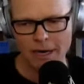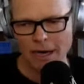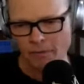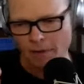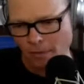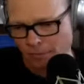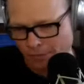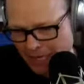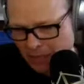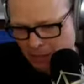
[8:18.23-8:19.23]
How how
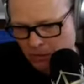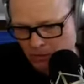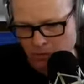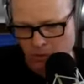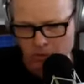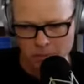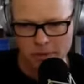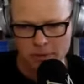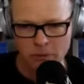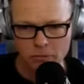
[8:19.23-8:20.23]
fast do you
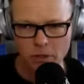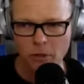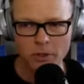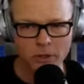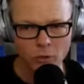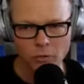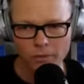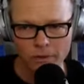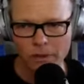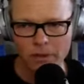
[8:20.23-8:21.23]
typically grow year over
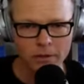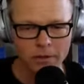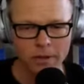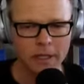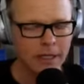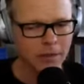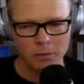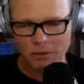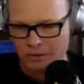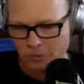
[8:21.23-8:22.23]
year, and
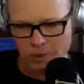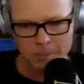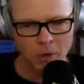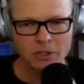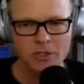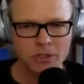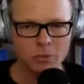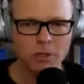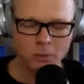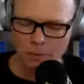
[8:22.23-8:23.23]
what are sort of the margins you're
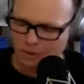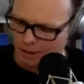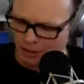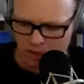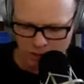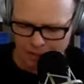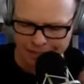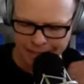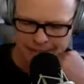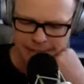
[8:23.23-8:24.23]
working with? Can you share any
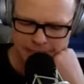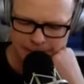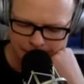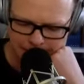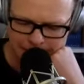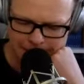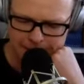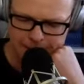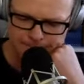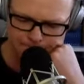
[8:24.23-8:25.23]
of that uh, any of that
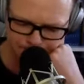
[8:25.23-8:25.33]
data?